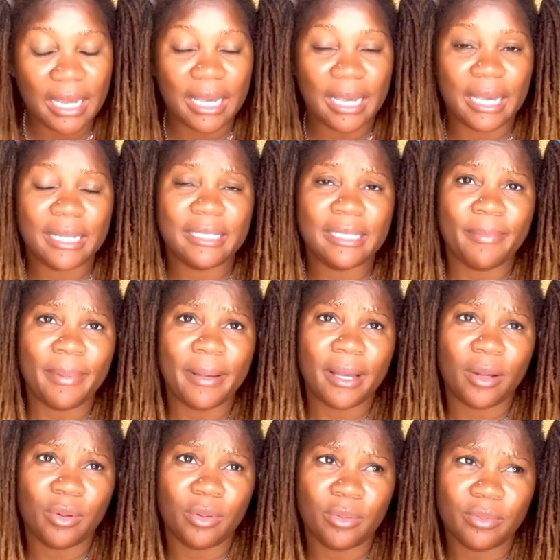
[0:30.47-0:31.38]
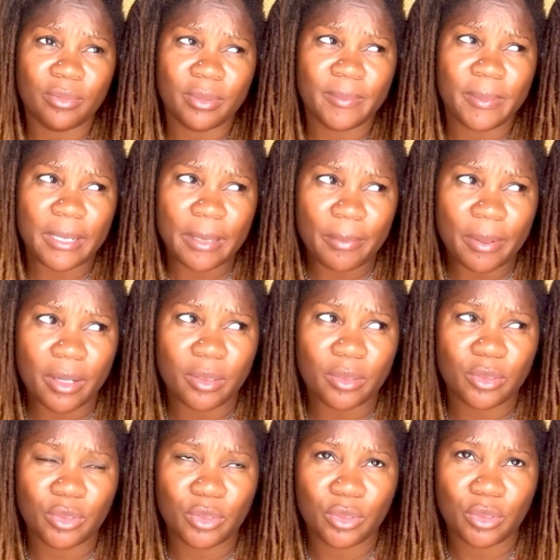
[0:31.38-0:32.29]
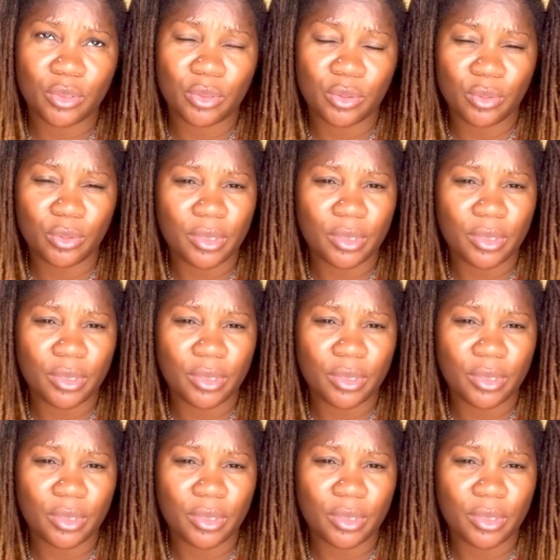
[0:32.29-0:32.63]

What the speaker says: it's been about 2